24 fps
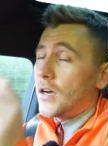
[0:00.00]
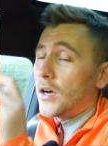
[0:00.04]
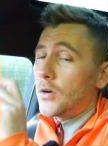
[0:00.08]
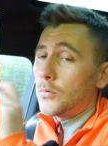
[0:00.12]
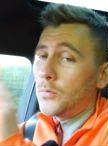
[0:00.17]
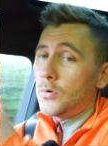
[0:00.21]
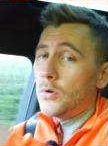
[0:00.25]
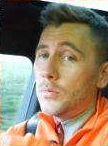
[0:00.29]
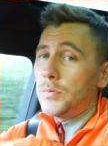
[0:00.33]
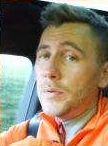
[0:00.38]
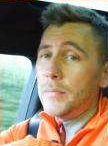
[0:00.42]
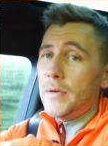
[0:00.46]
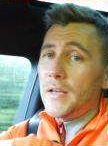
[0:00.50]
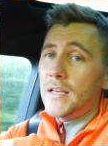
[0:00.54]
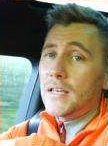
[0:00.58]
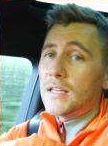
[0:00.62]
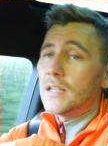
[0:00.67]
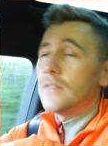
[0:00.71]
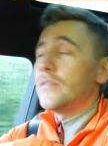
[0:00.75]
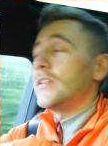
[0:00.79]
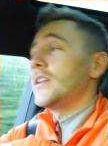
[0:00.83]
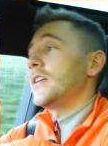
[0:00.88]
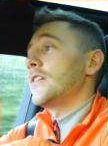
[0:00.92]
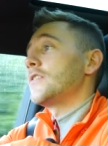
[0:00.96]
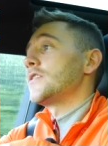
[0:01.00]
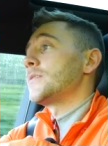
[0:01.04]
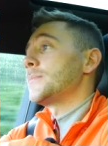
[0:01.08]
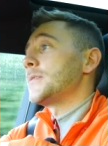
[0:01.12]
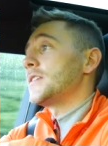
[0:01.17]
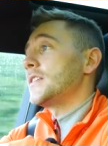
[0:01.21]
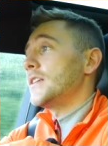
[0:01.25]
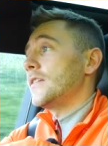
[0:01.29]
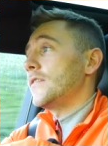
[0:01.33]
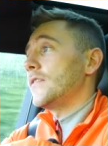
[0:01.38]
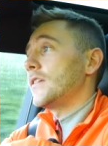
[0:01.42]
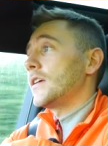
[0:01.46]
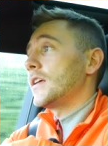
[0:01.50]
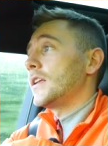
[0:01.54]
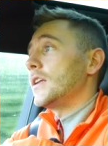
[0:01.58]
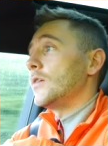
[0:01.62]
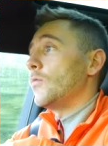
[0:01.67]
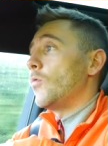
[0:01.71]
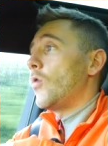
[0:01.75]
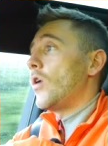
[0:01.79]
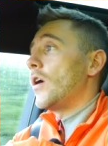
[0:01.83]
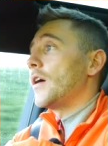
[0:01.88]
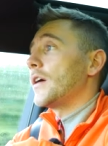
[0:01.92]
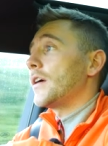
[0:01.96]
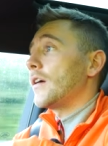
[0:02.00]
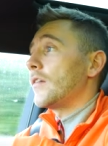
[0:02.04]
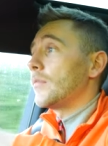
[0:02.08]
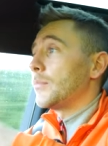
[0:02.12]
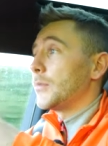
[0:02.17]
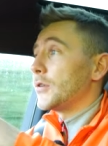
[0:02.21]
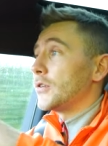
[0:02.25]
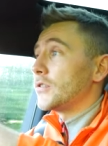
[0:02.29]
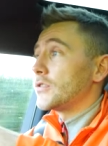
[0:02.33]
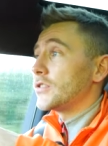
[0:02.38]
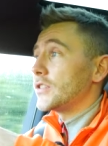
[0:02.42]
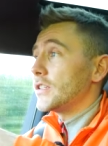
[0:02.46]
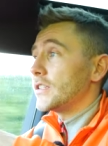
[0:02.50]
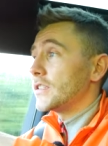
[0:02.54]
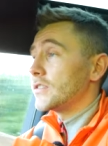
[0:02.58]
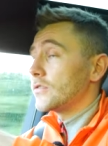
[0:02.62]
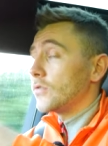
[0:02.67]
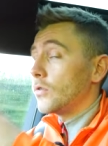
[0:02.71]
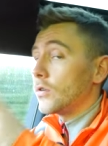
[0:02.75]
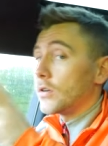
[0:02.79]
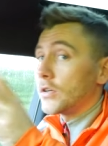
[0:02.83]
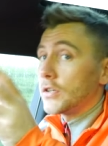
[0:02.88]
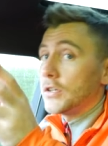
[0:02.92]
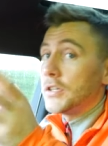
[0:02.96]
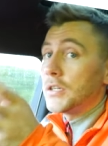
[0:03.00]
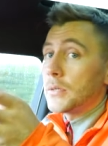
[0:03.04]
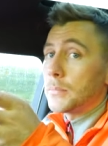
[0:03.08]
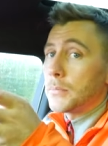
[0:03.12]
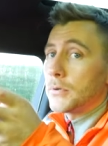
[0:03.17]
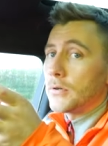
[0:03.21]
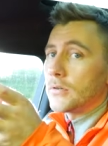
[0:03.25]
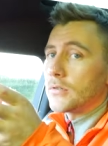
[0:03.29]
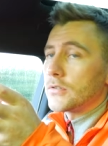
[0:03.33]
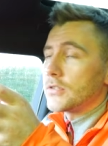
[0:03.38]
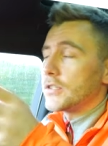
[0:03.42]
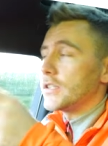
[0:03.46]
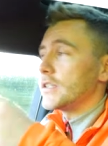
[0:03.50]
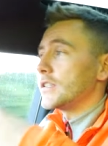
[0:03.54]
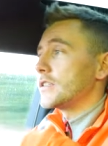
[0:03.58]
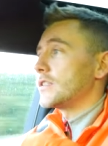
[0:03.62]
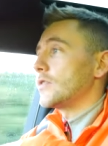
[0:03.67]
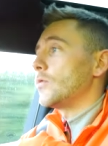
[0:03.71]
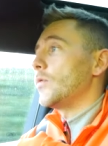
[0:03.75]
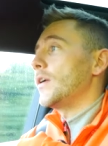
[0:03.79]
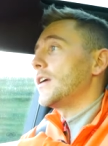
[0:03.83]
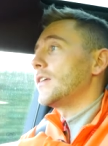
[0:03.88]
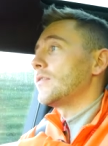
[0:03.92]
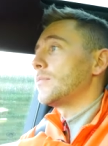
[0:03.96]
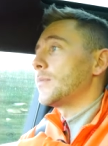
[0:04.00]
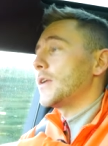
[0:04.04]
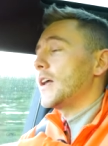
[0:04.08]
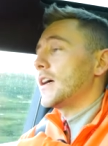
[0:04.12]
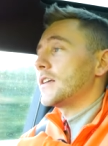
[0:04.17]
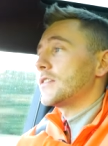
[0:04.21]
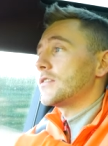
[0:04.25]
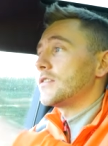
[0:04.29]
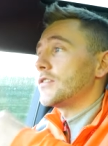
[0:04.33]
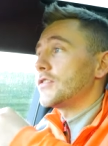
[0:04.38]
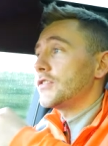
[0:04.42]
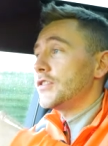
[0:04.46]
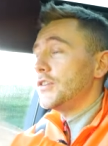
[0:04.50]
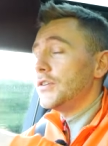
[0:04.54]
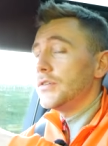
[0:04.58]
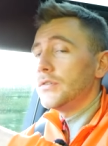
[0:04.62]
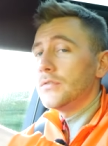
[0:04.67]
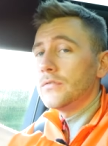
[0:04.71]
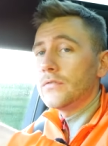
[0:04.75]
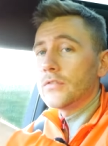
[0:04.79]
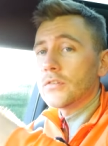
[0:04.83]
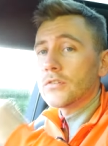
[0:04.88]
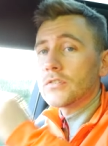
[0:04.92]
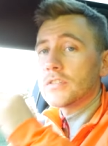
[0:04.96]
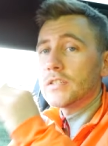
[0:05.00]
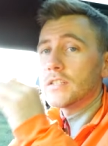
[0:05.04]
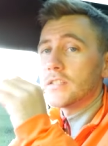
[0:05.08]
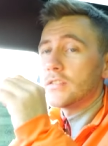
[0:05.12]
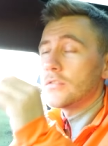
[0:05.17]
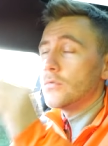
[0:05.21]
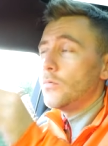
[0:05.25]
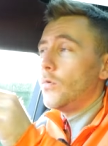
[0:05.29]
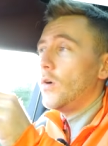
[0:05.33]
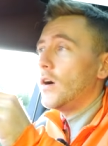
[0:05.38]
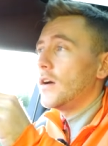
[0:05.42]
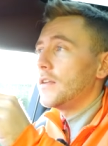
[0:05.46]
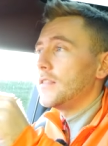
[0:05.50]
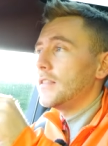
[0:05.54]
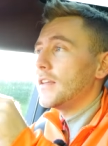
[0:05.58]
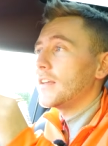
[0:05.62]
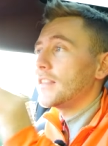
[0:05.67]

I will be making a video specifically why I've purchased or gonna purchase the WaveBlaster 2 versus the 1,